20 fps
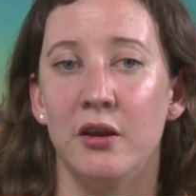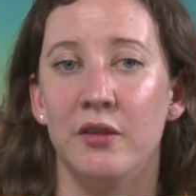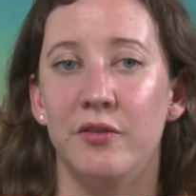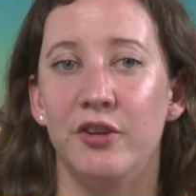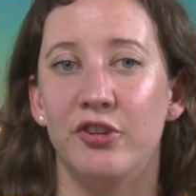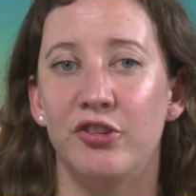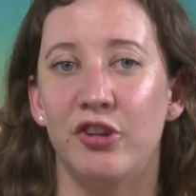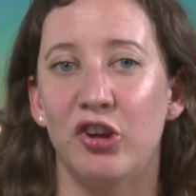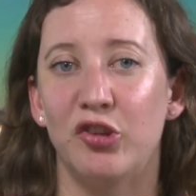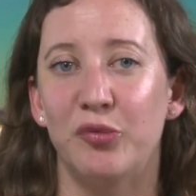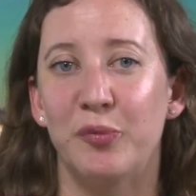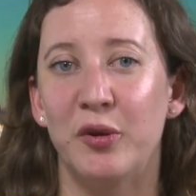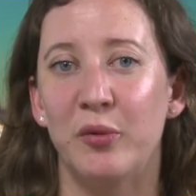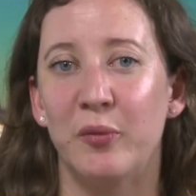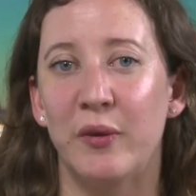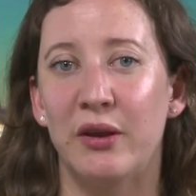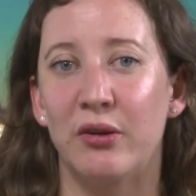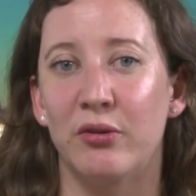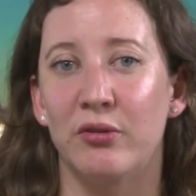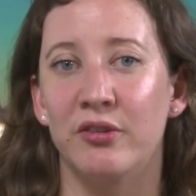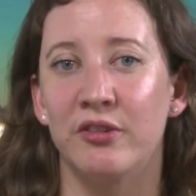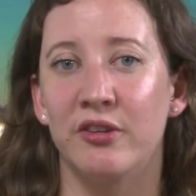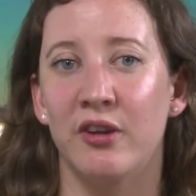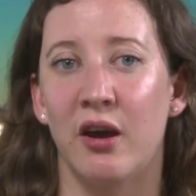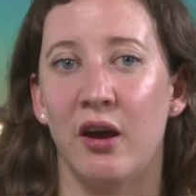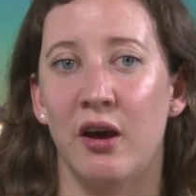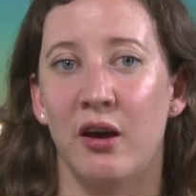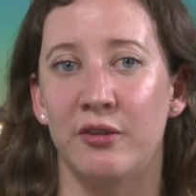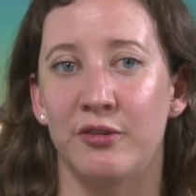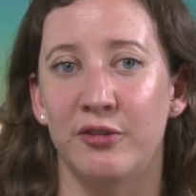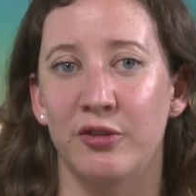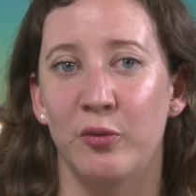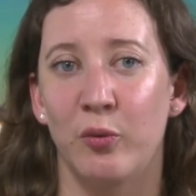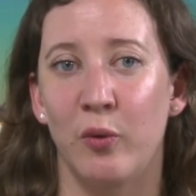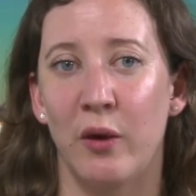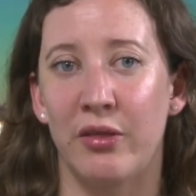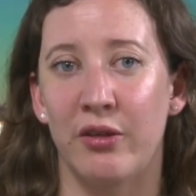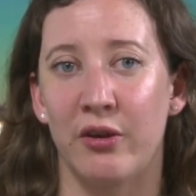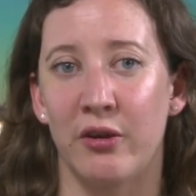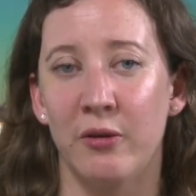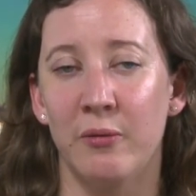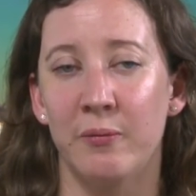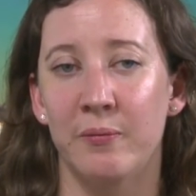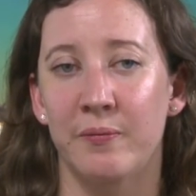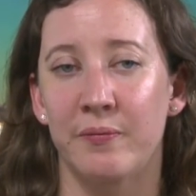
The judgment went on to ask whether